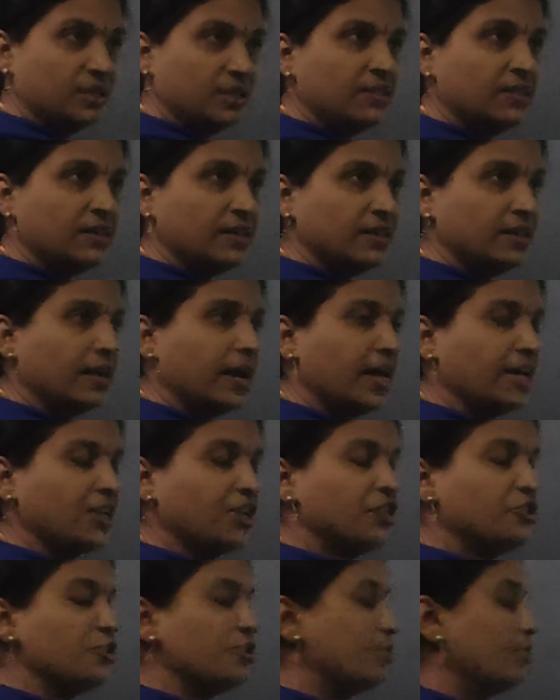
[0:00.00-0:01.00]
the
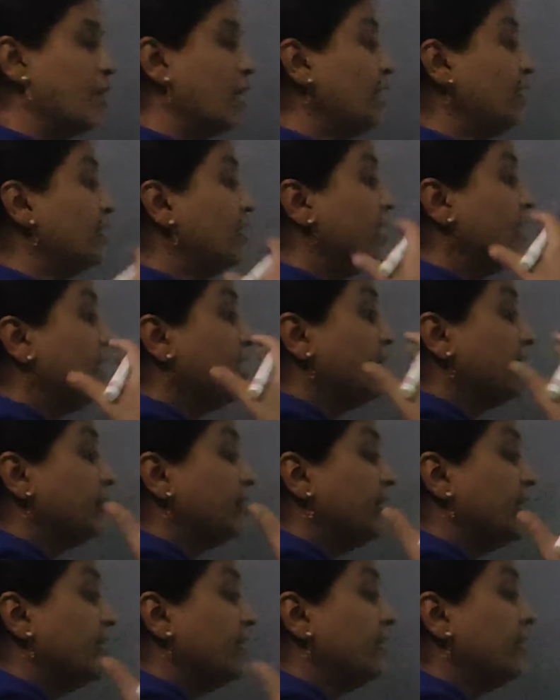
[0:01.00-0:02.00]
gynoecium part,
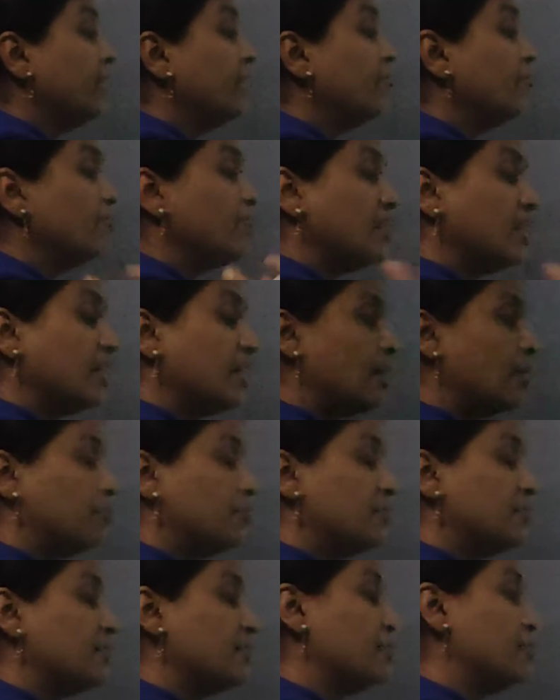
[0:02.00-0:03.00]
then if many
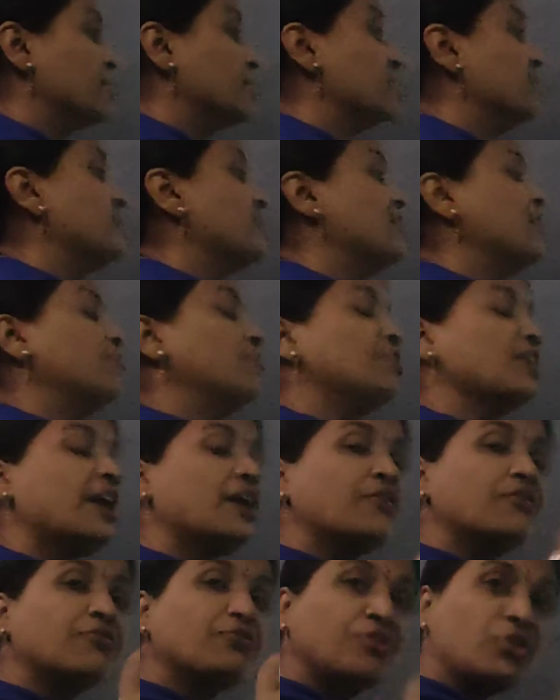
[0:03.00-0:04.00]
carpels are present, if they
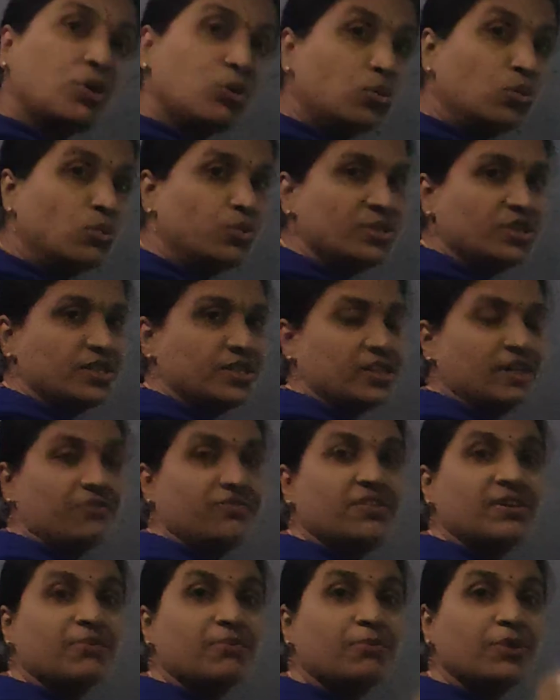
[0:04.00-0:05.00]
are fused,
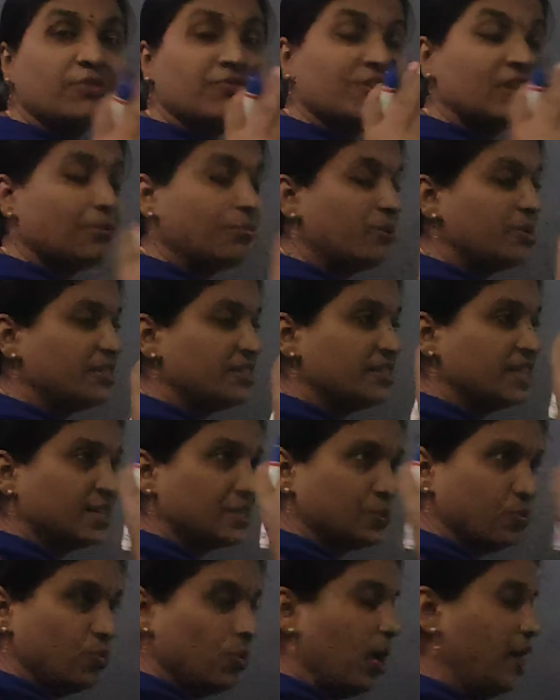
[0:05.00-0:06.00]
if they represent
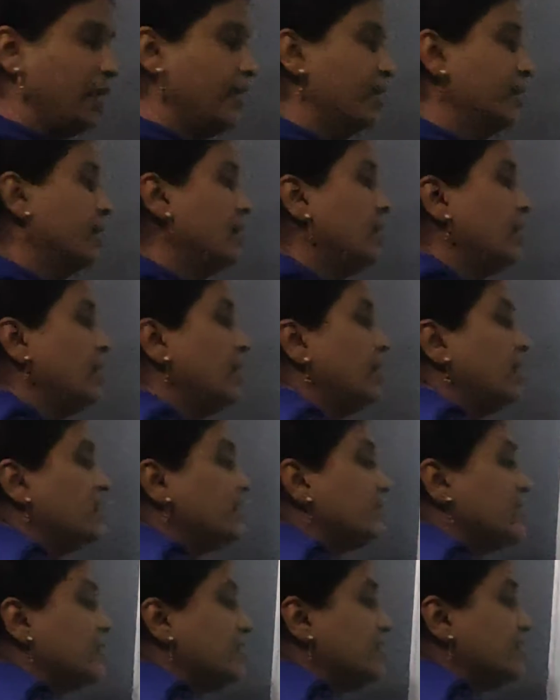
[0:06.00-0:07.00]
as one,
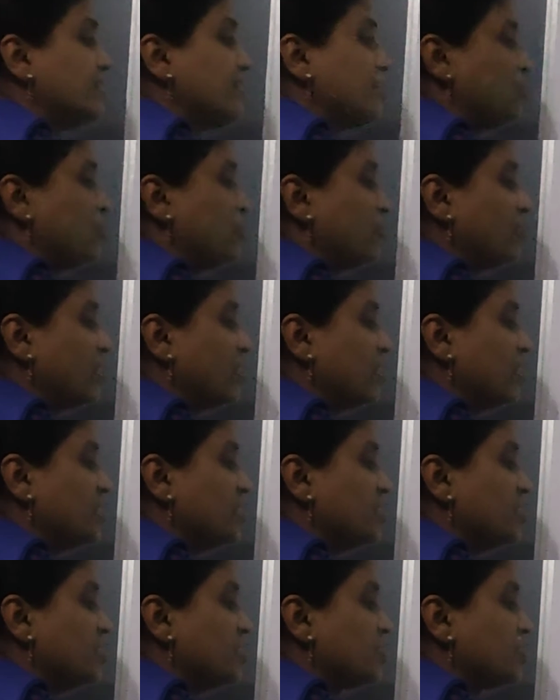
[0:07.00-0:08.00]
such type of
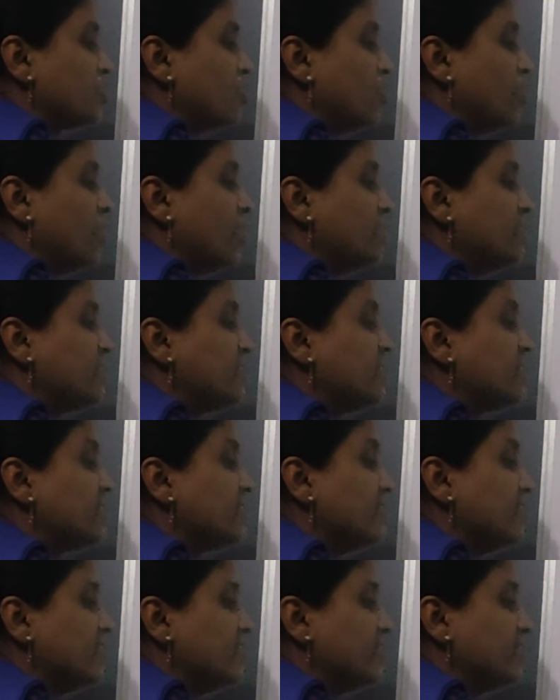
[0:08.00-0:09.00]
condition is called as
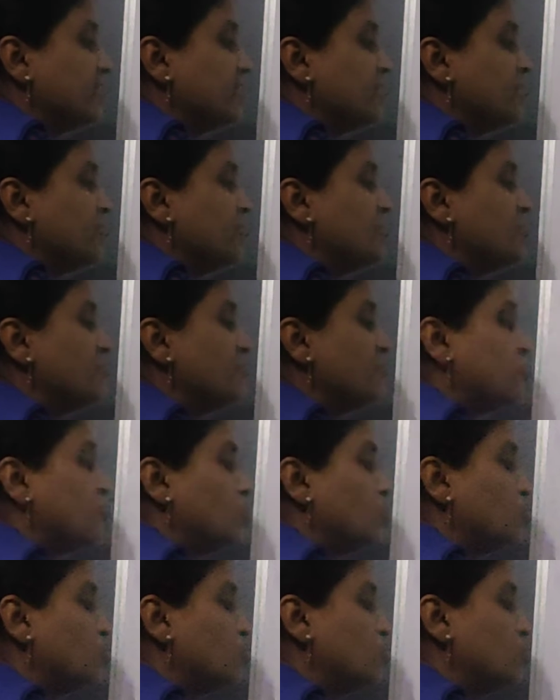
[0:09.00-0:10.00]
syn. Syn means
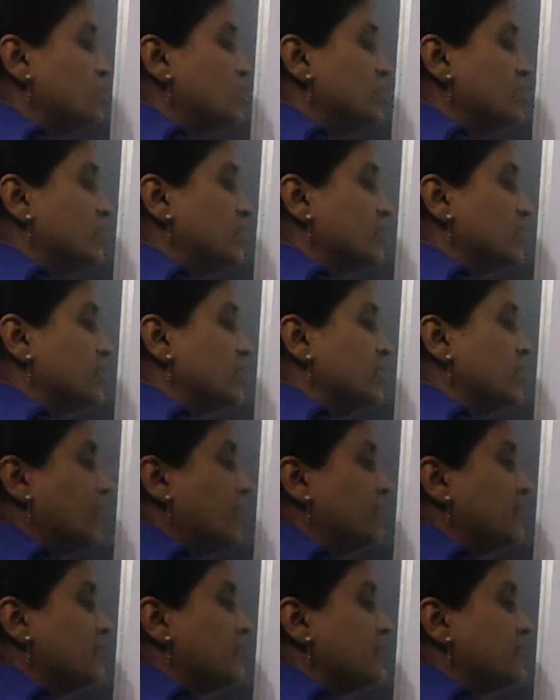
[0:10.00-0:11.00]
fused.
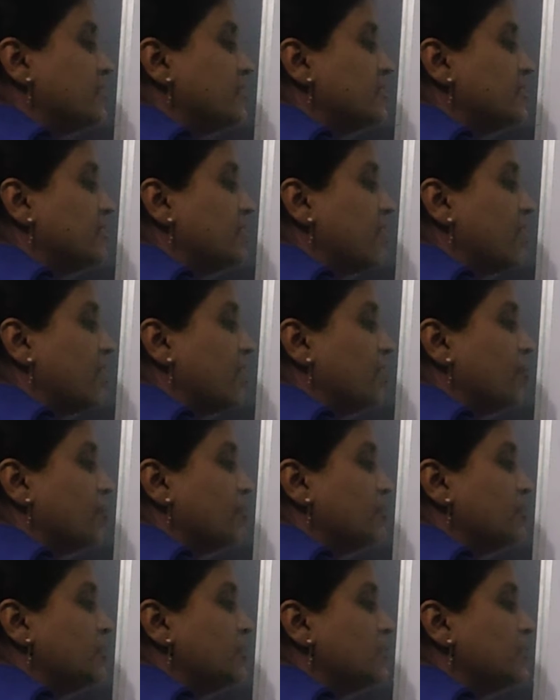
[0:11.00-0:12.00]

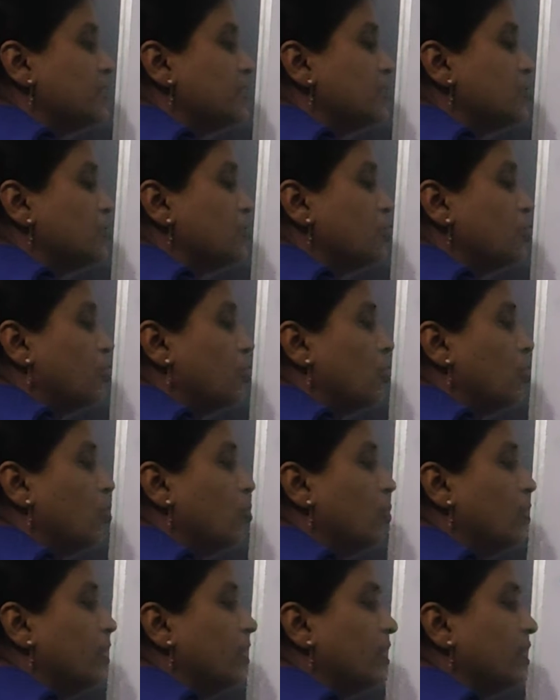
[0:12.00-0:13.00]
Syncarpus
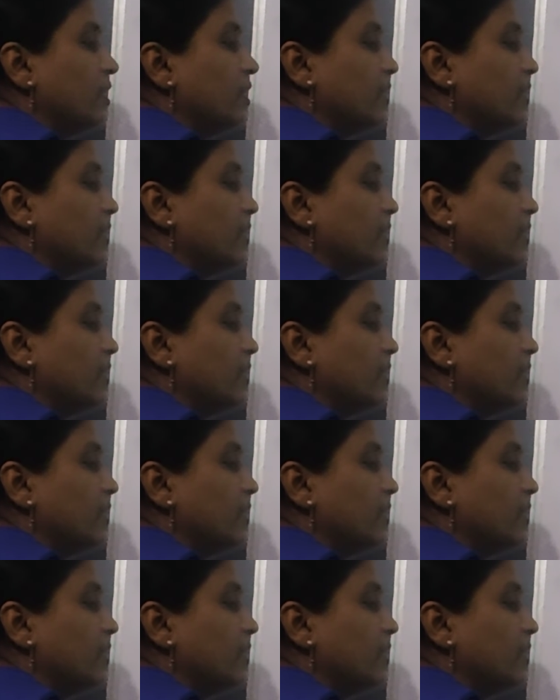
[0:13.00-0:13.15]
ovary.